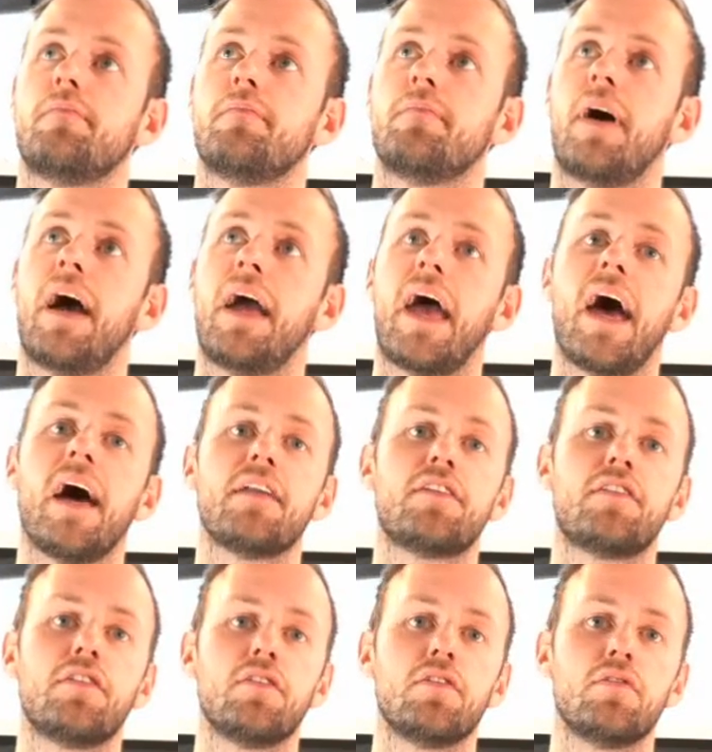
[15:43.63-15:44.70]
I had
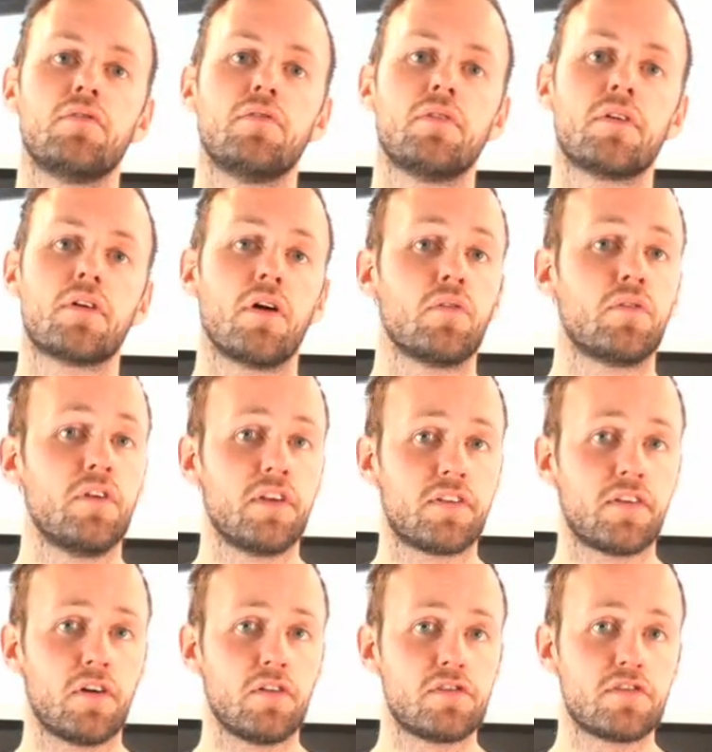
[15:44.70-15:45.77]
to go to the
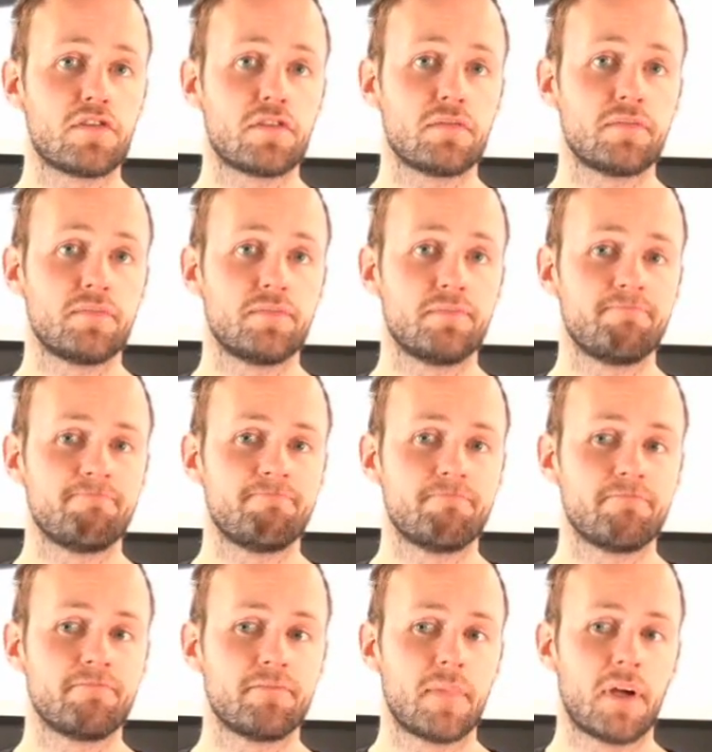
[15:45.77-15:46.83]
search.
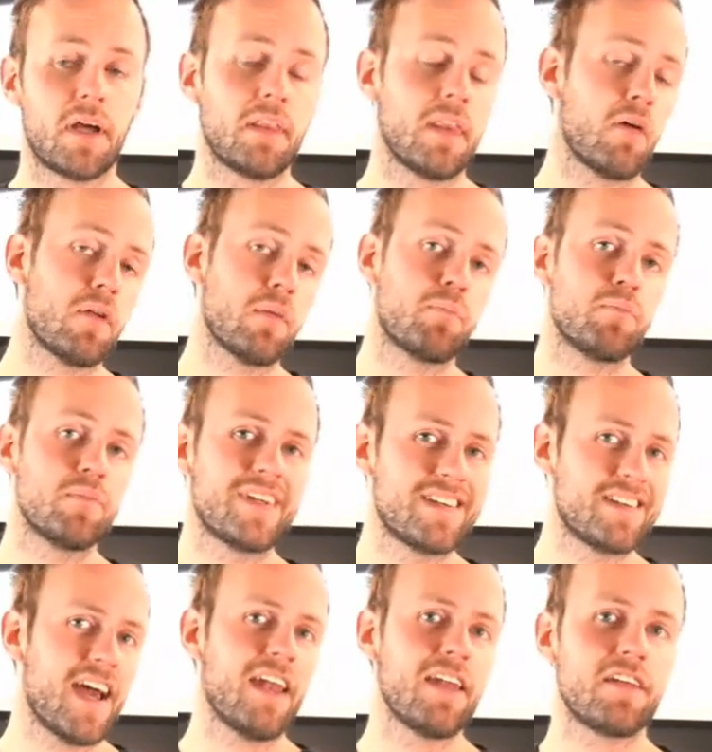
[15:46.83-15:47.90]
Now, the
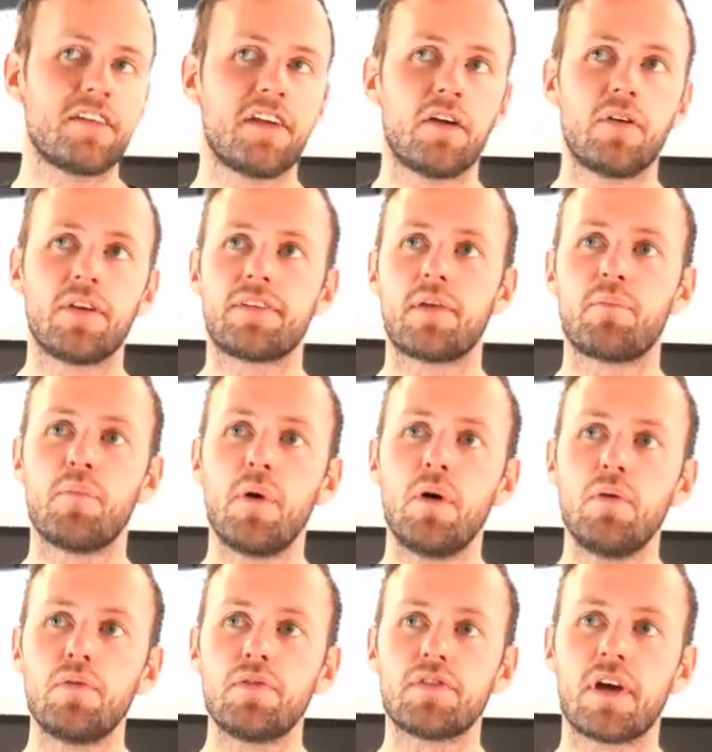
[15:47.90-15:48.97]
challenge here is that
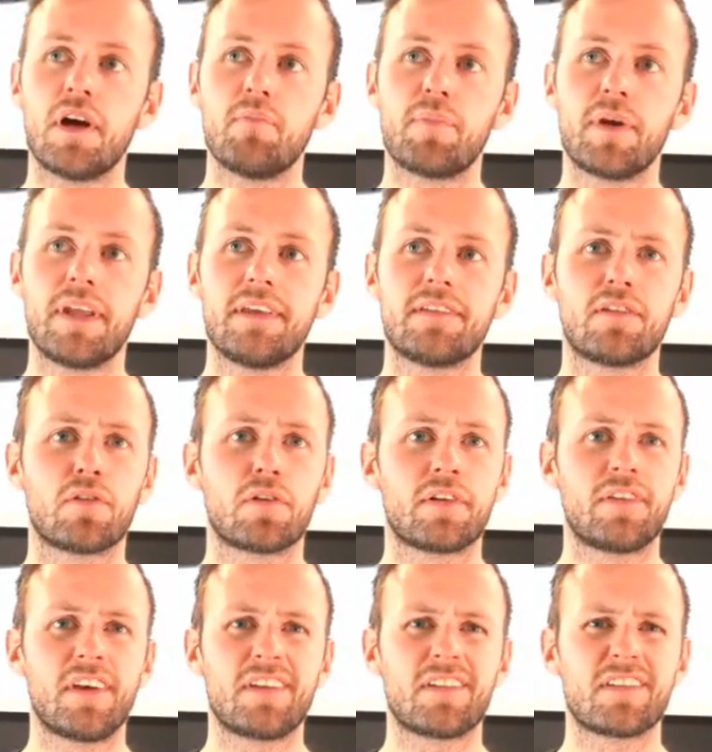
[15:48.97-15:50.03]
most companies and
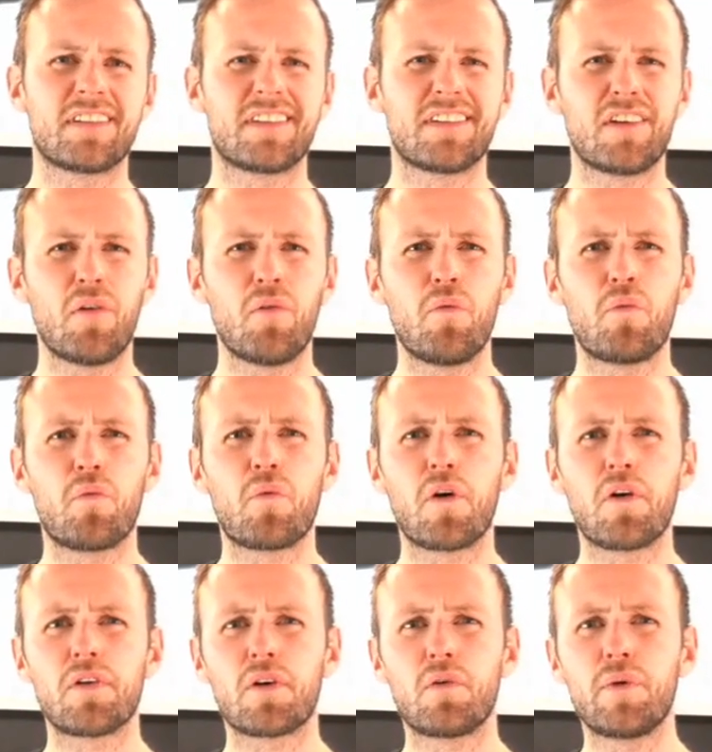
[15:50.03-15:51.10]
organizations don't
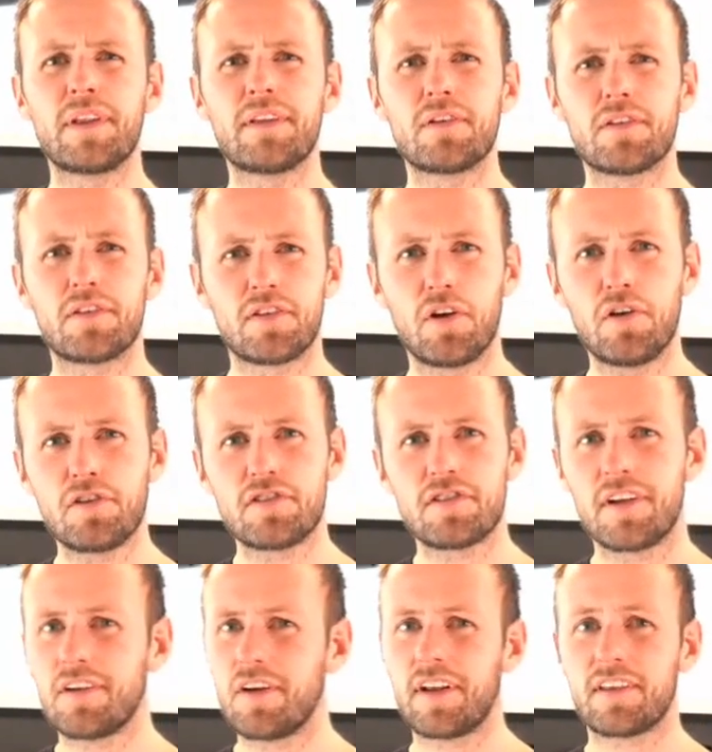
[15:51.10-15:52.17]
work with their search,
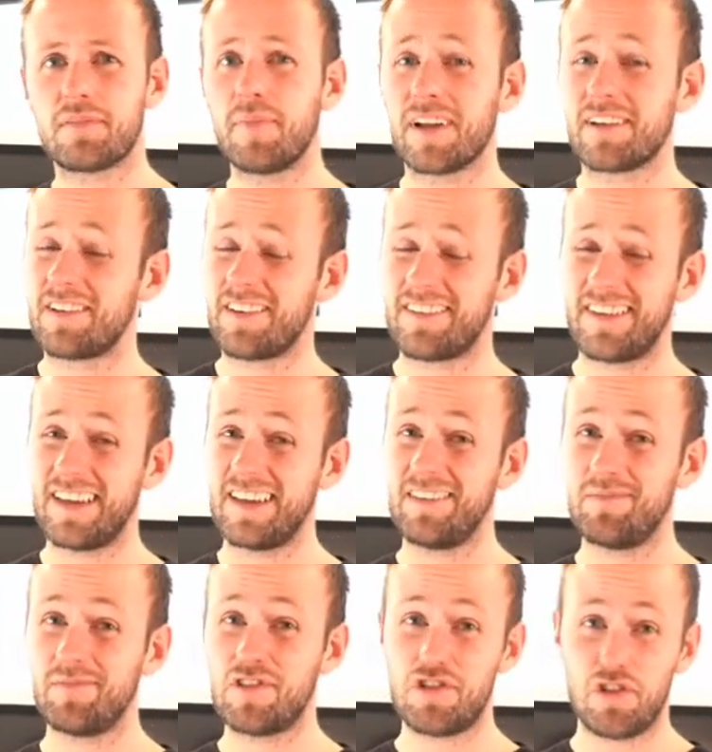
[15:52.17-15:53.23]
not as much as they
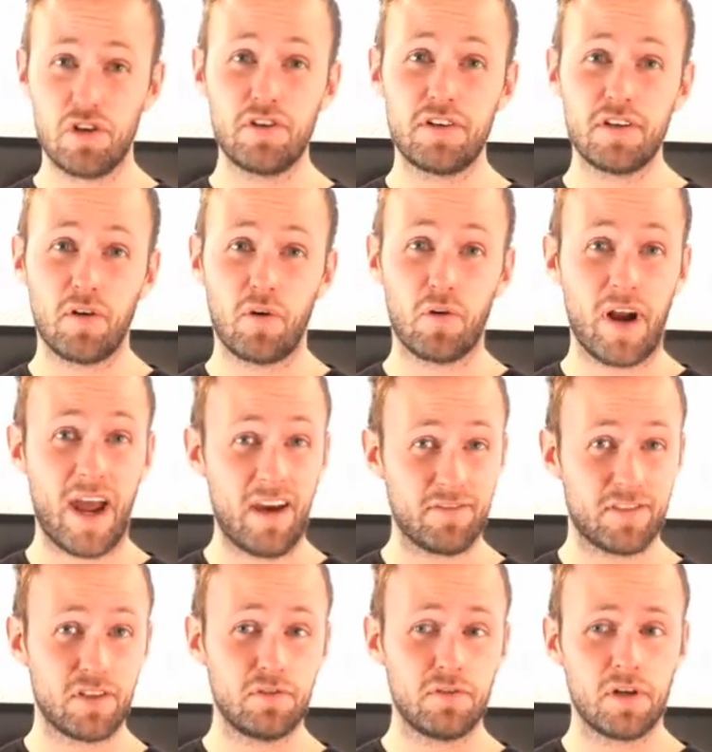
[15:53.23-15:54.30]
should or have
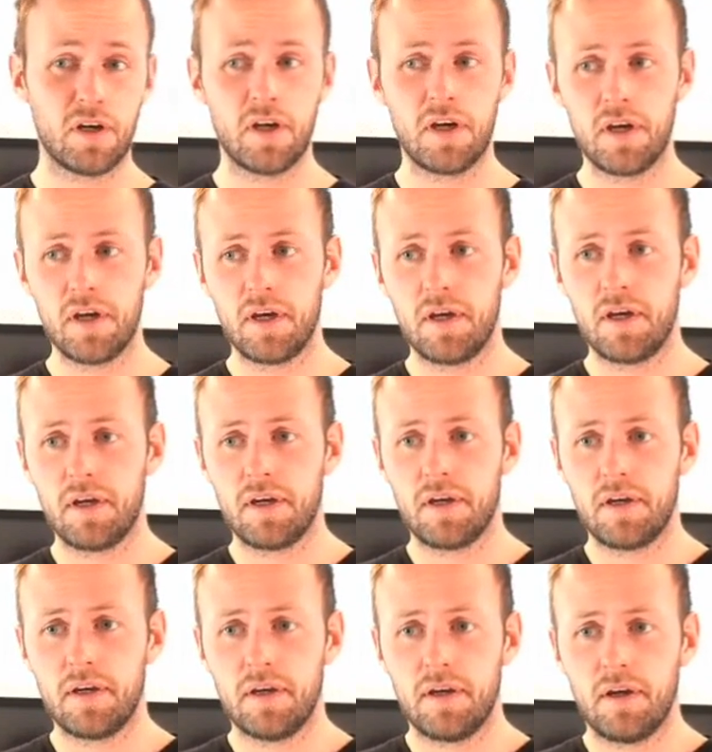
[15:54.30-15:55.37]
to,
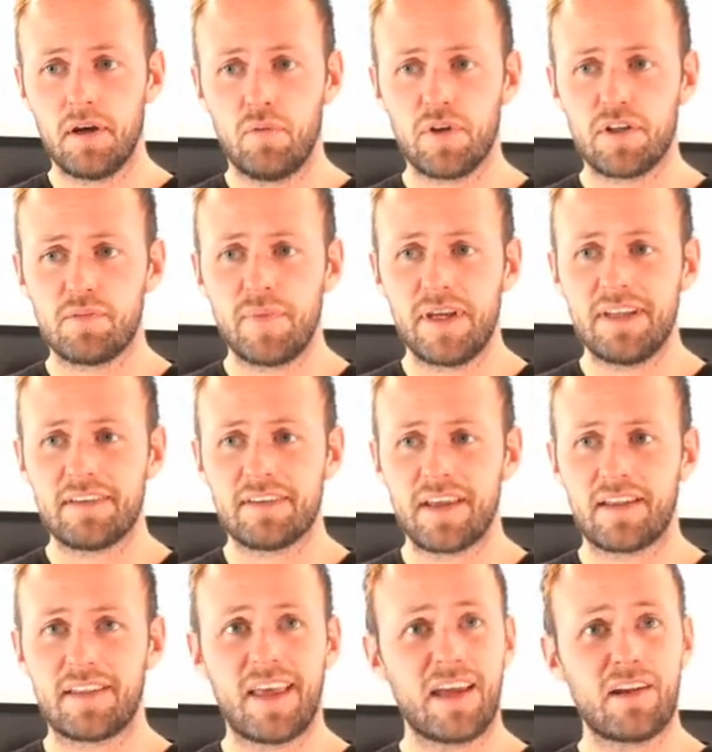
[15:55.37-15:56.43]
which means
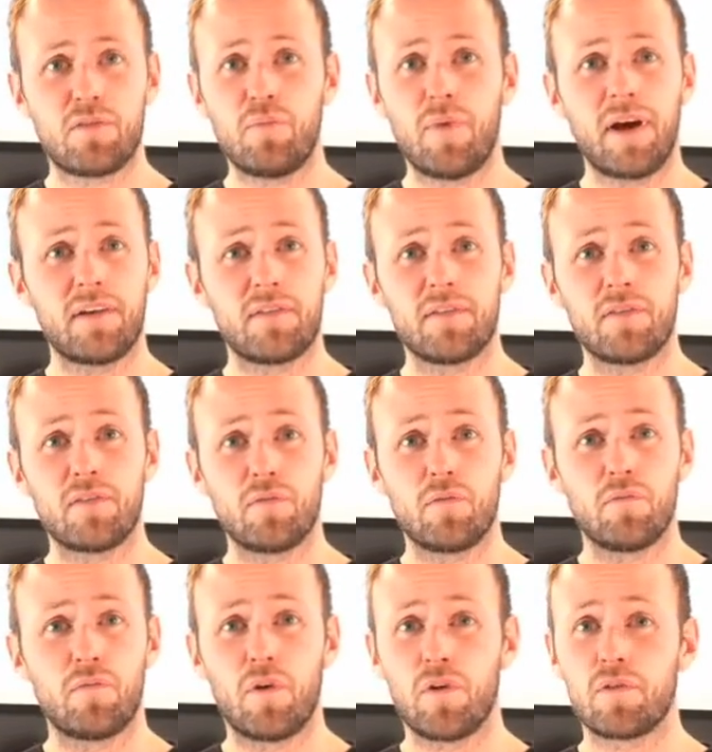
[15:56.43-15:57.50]
that one
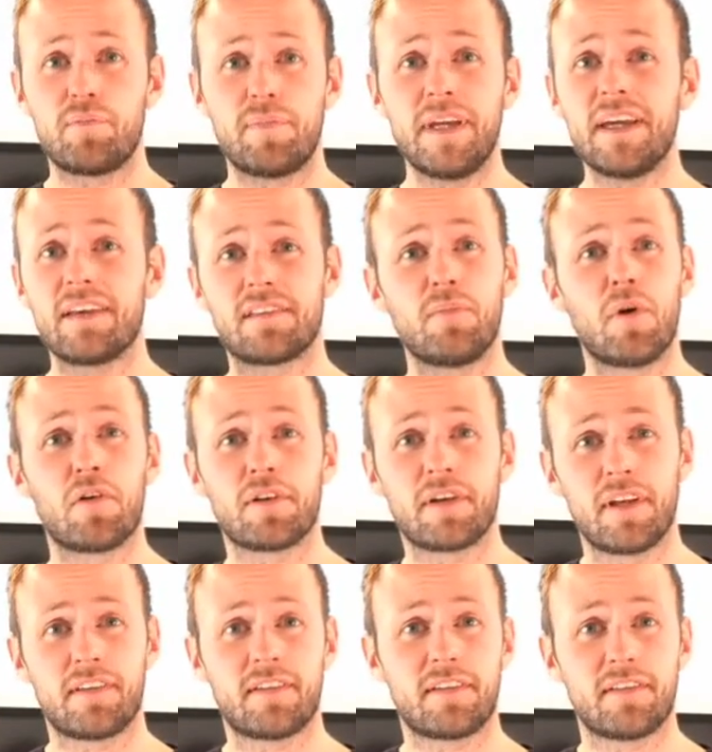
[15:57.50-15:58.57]
won't be as smart
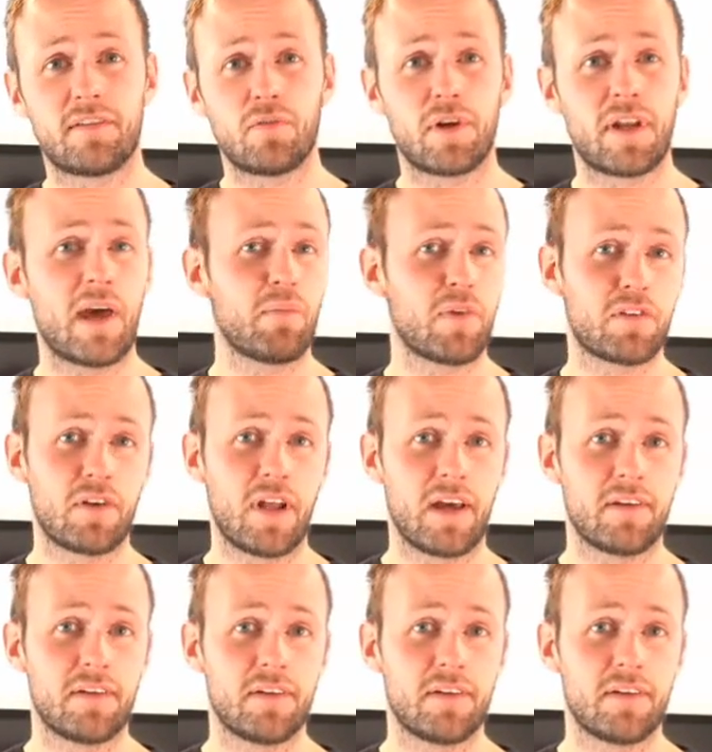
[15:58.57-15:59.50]
as what Amazon had.